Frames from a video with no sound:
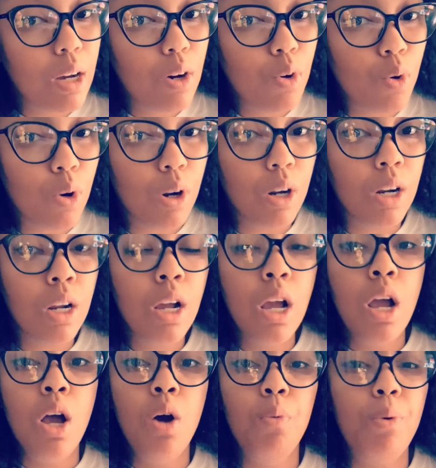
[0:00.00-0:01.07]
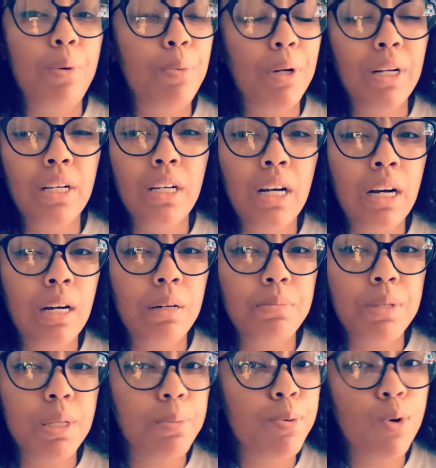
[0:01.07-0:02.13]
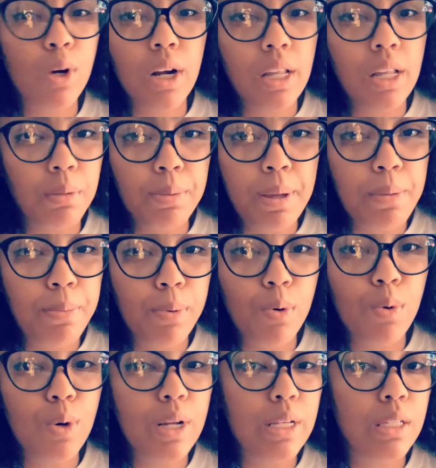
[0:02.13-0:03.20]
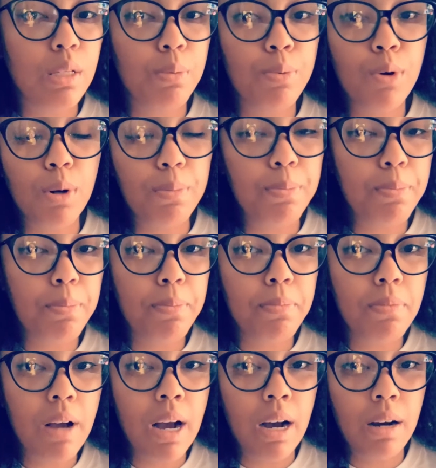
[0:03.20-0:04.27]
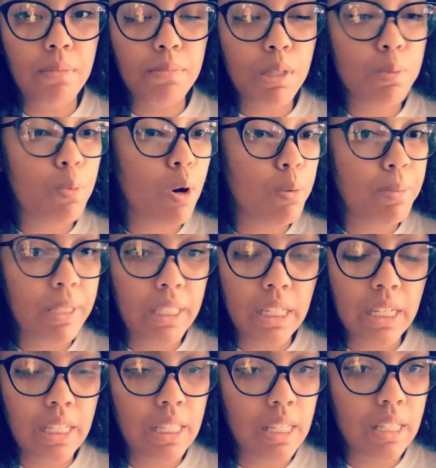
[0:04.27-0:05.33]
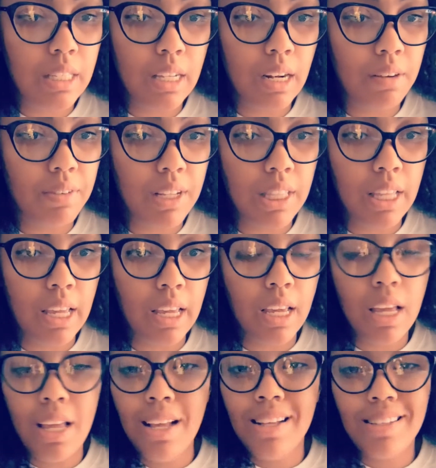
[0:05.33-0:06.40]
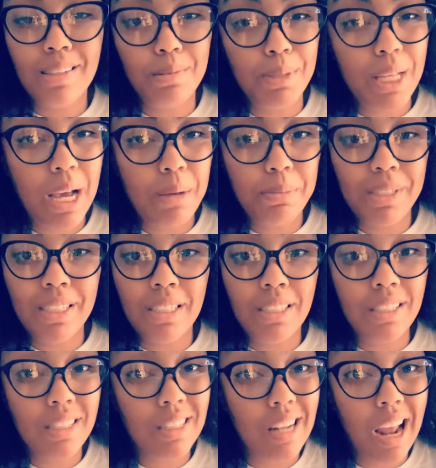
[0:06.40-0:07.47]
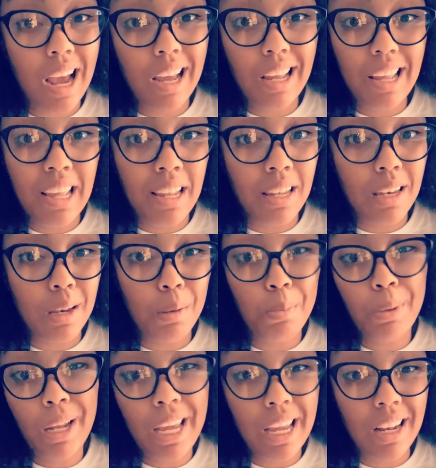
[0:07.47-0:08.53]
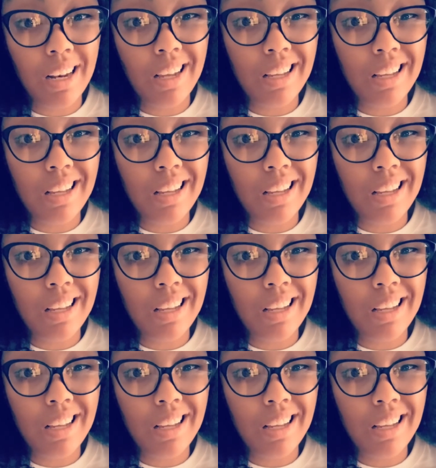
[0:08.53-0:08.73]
or we want to support people and support small businesses and everything, sometimes it's just not in the plan.